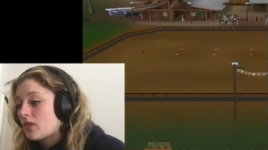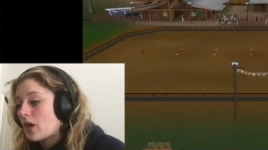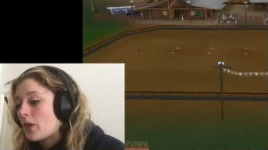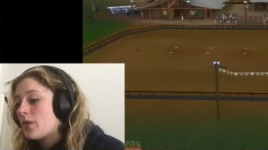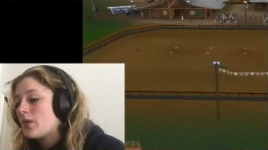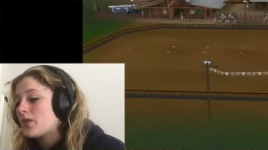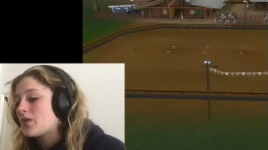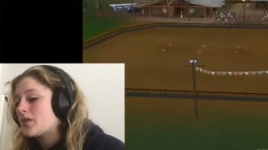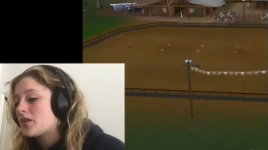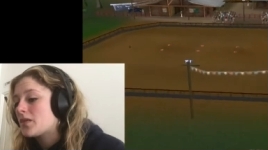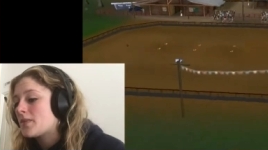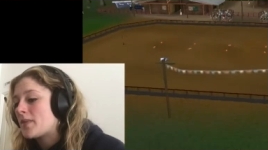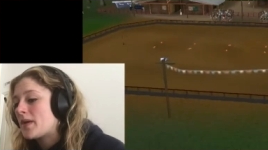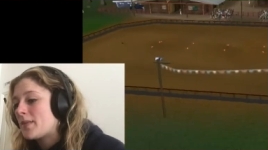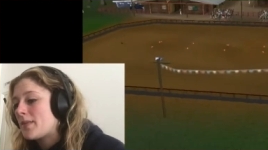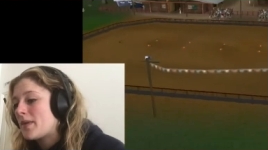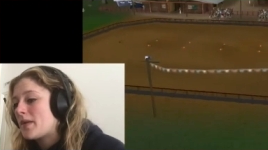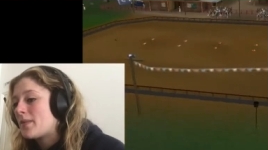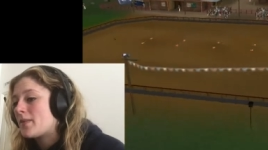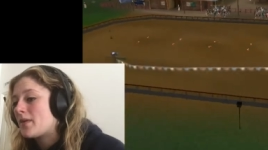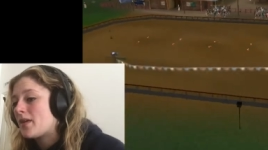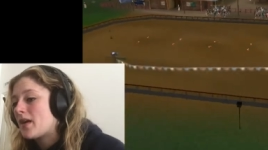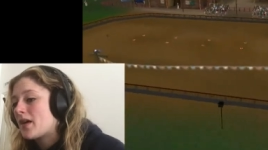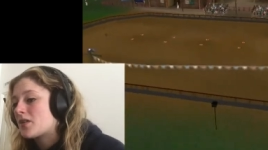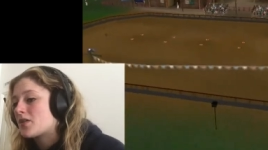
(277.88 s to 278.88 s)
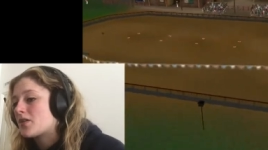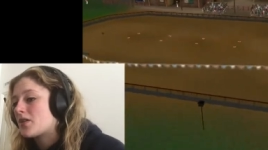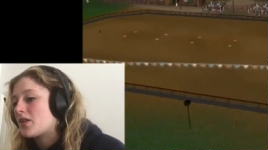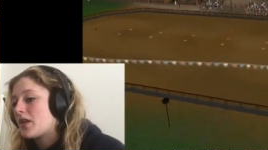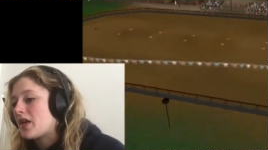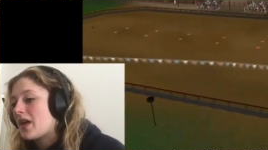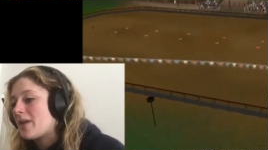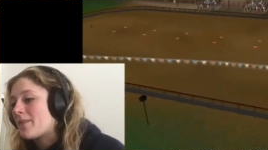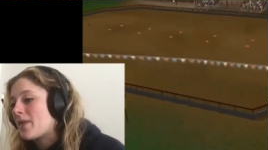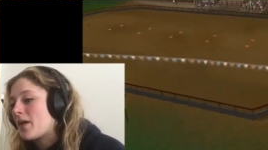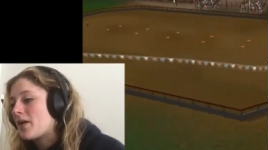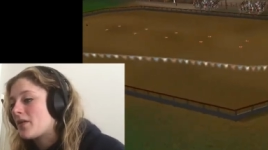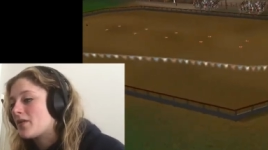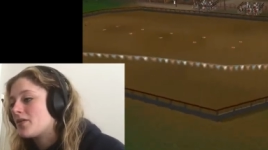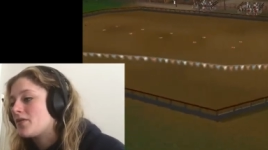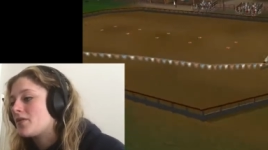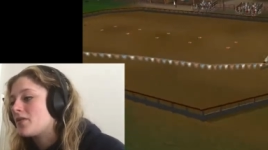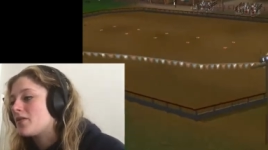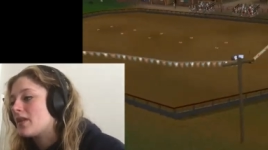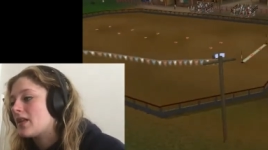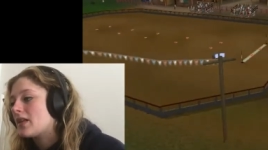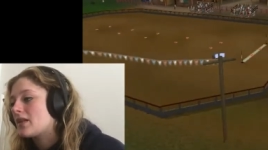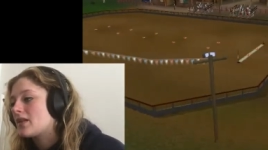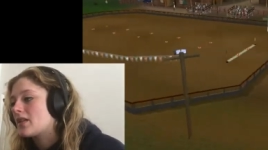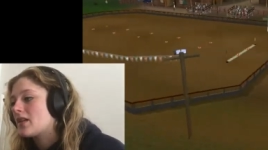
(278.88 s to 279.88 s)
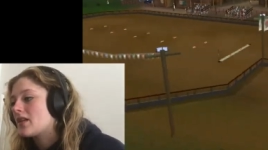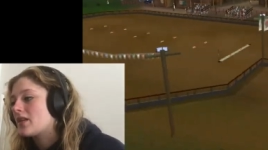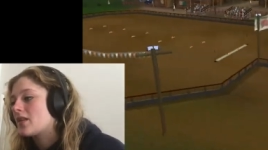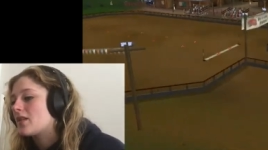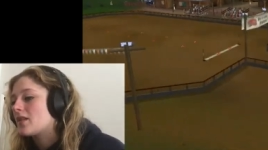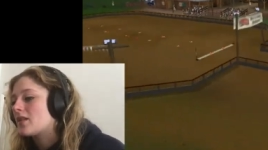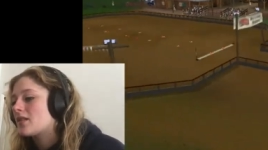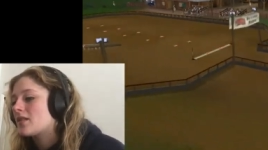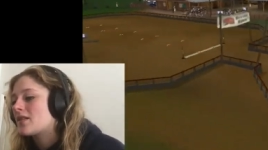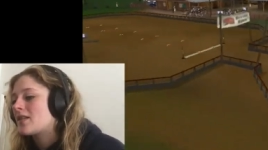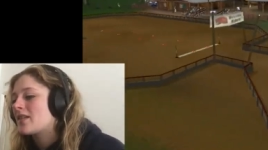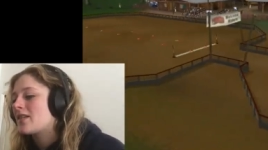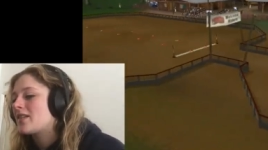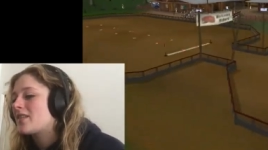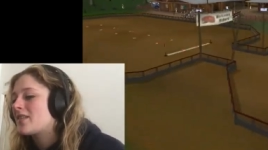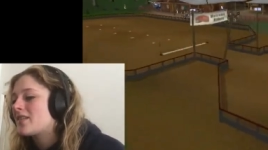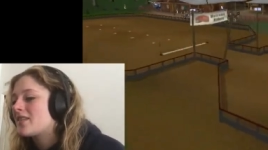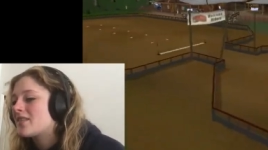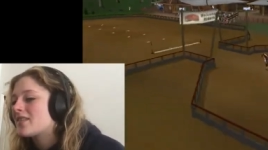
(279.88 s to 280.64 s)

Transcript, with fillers: I wish as many people actually came out to events like this.